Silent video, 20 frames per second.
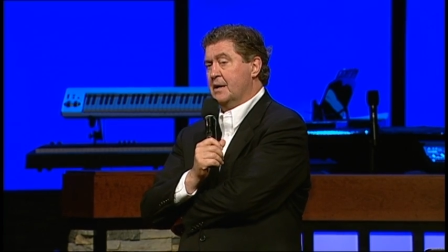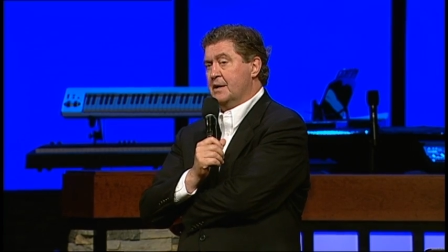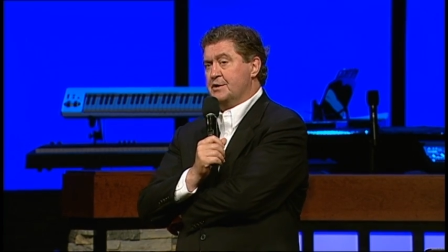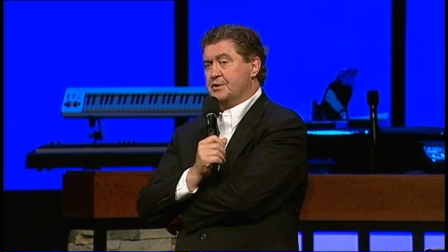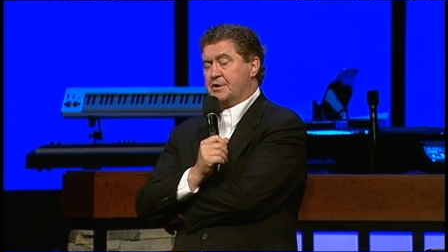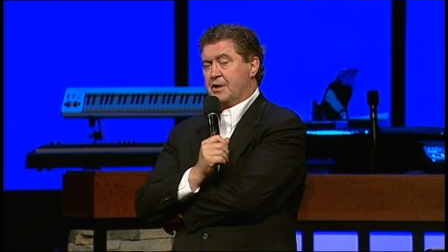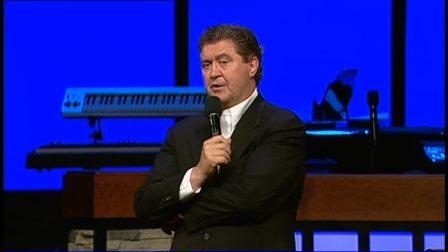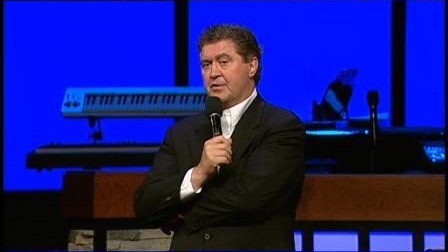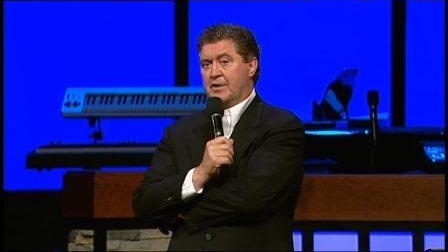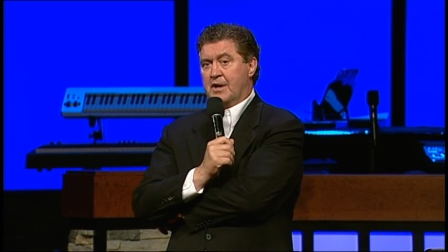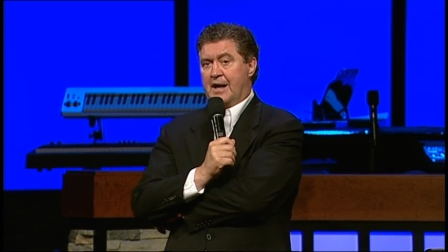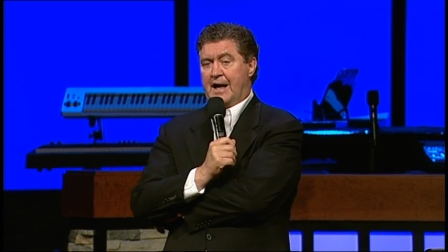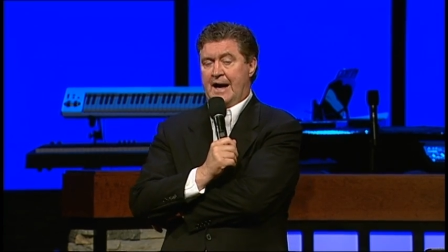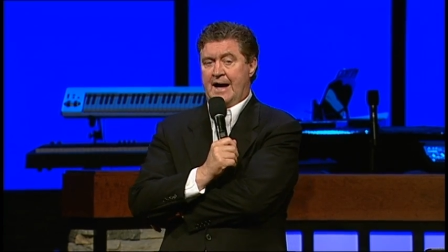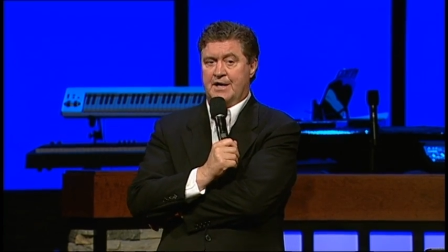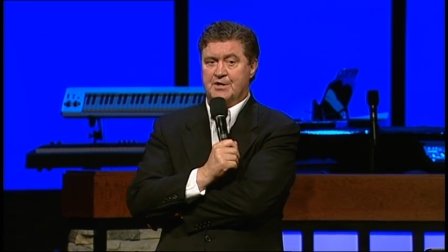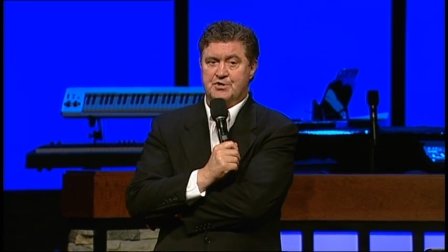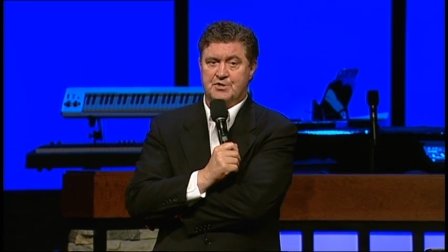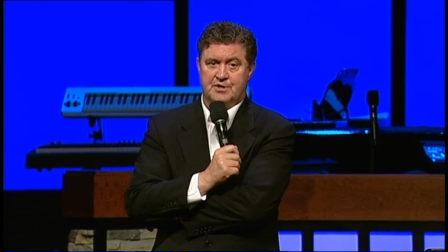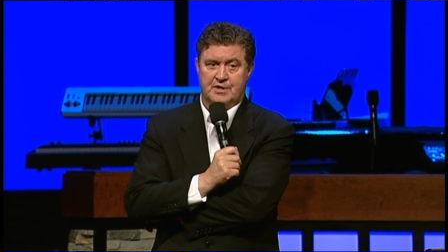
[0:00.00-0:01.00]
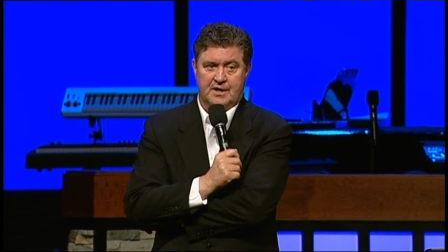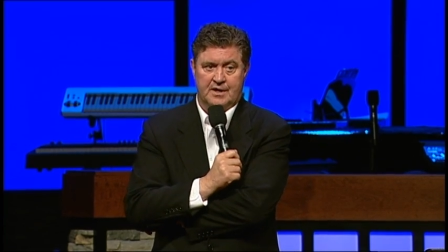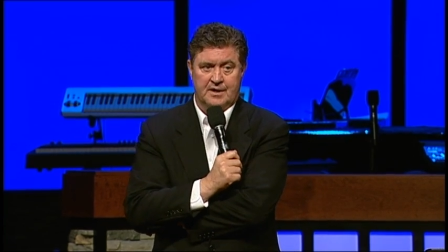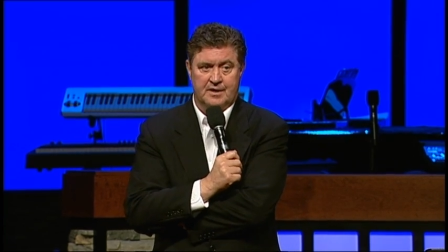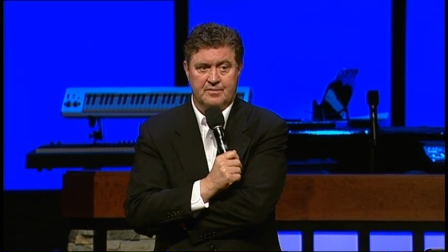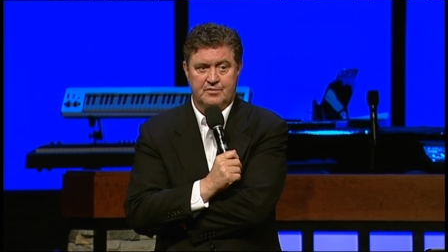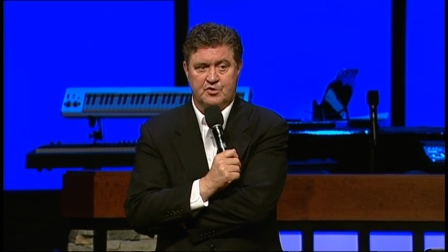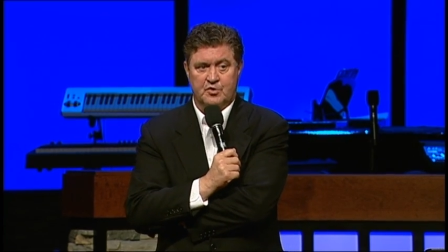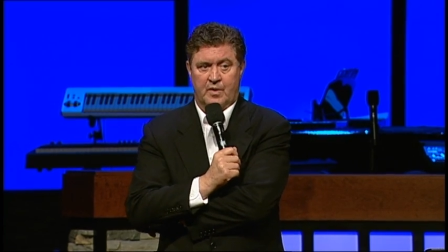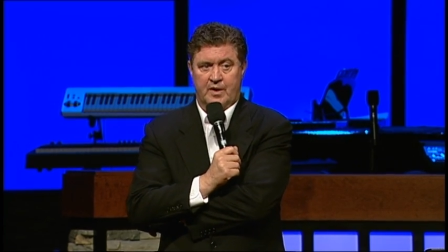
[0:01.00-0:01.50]
So the last
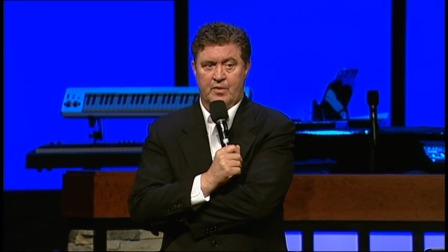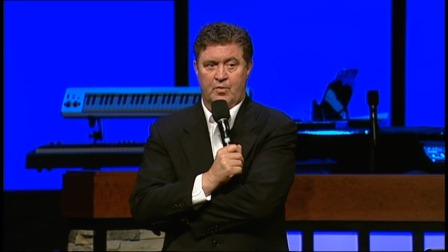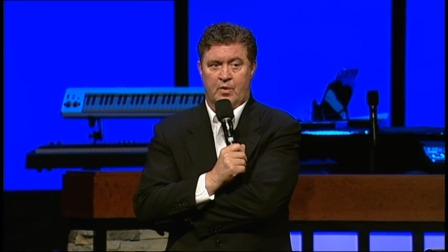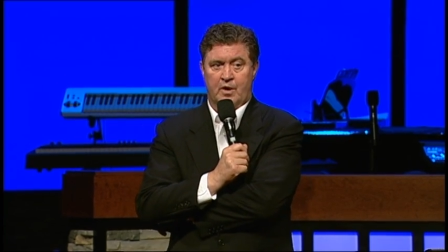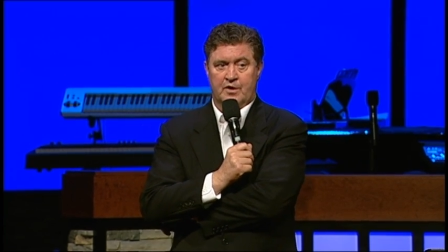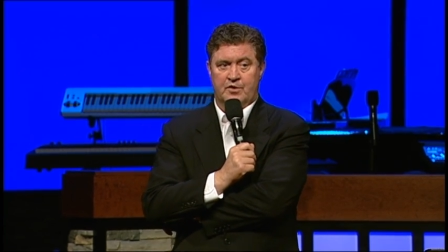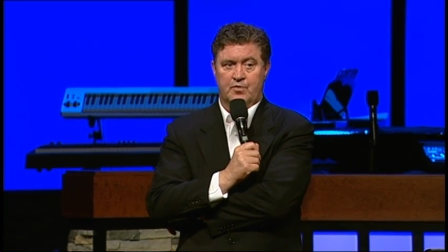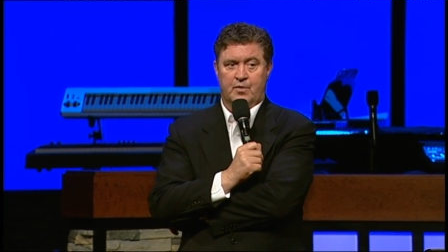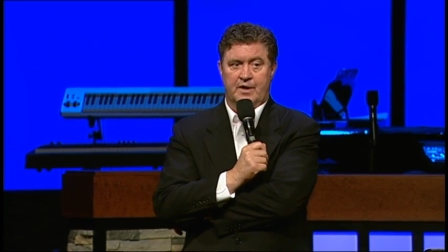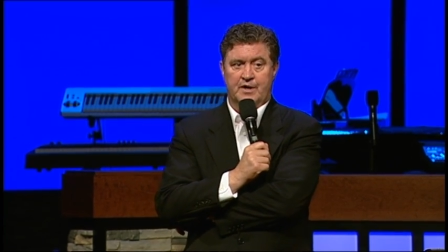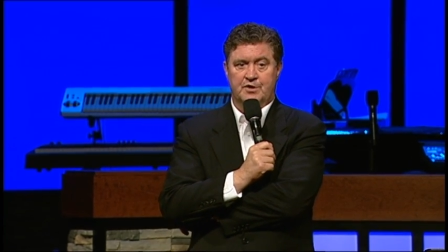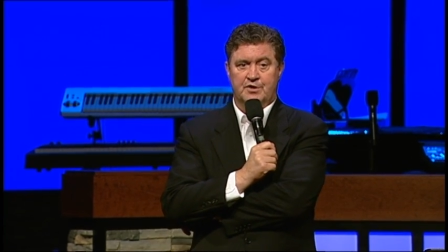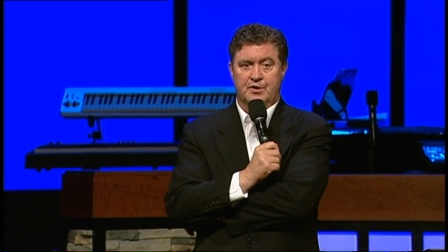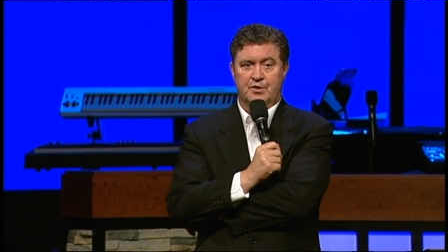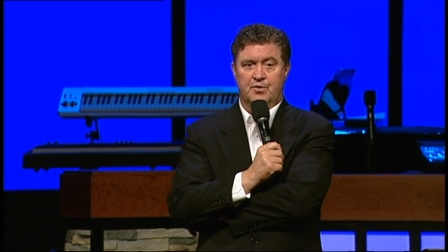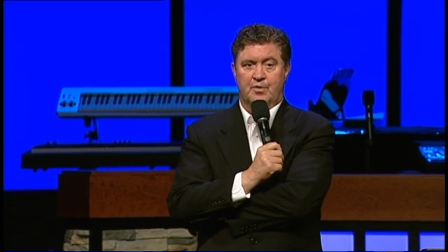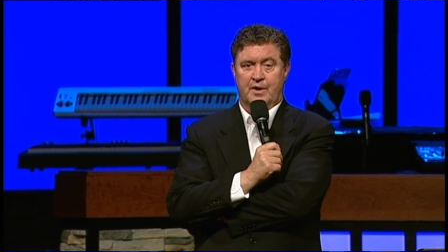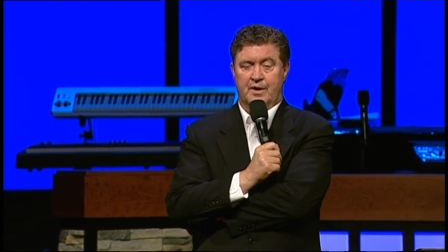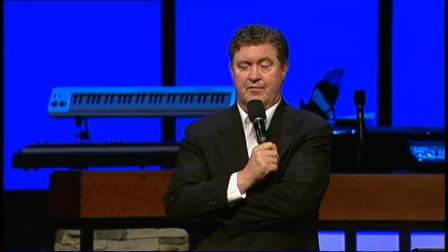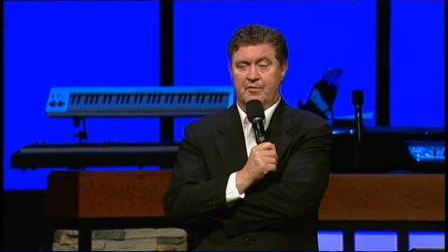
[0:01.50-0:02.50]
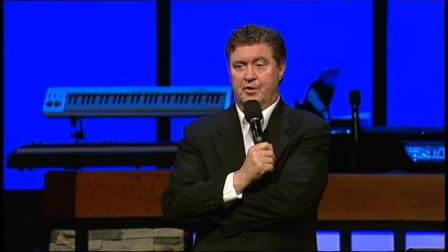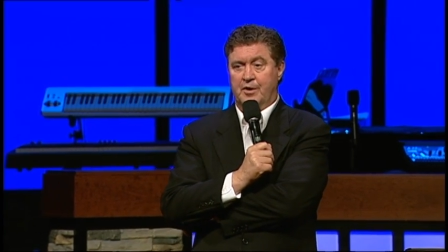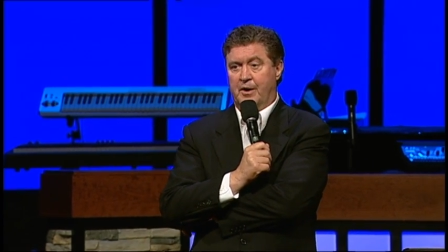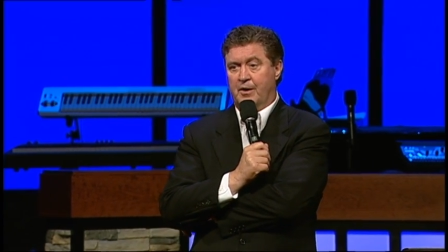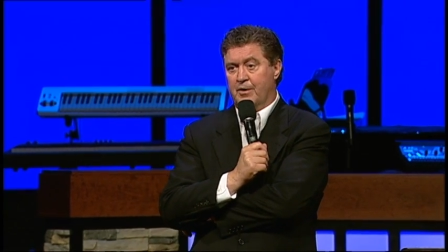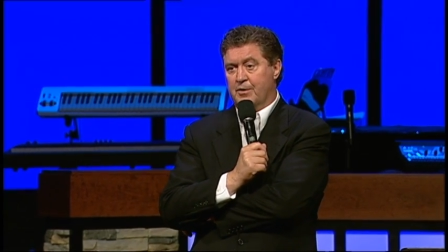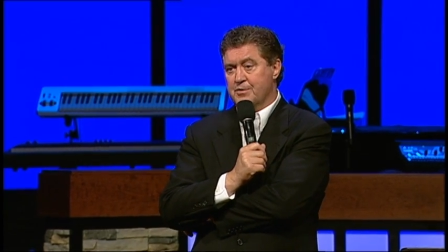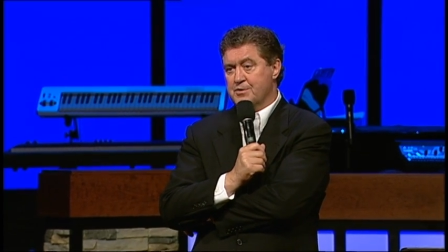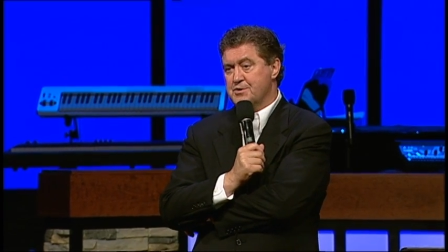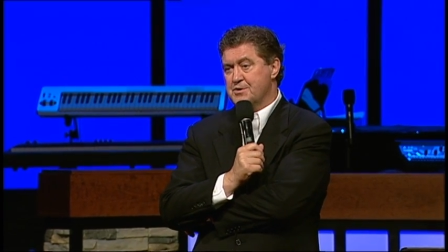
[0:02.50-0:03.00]
uh, 21, 22, whatever
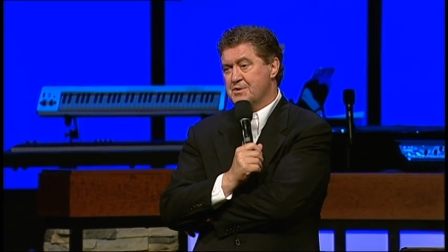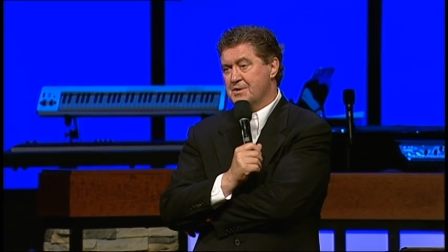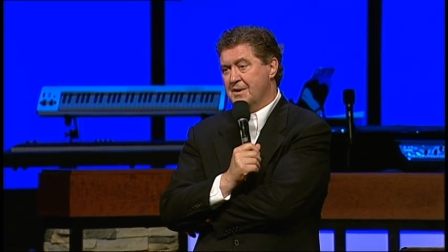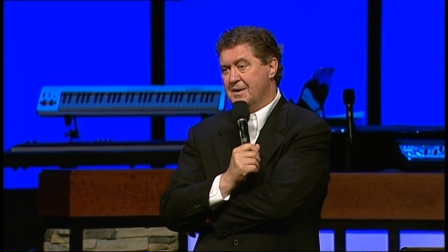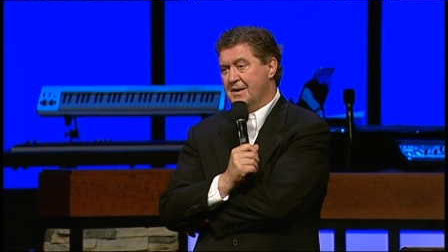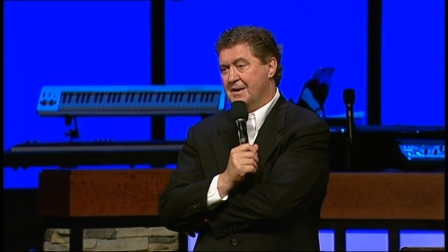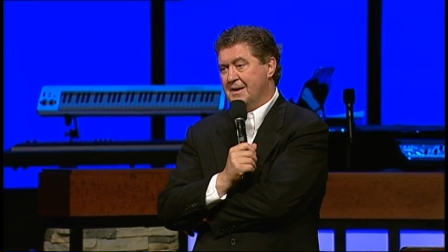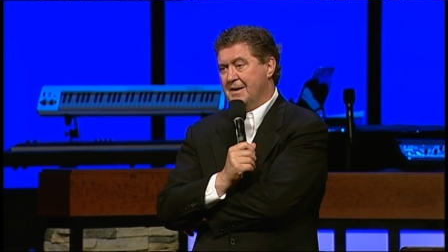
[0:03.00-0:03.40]
years,